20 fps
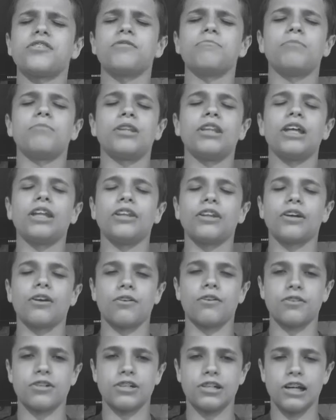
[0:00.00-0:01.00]
But then the cursed
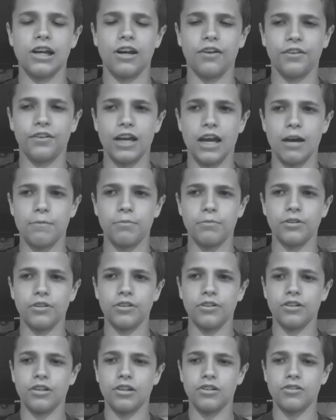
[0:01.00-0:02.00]
child happened and
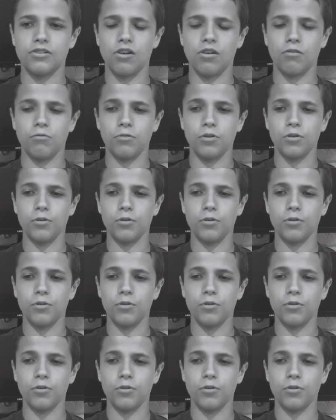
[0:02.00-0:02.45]
it's all ruined.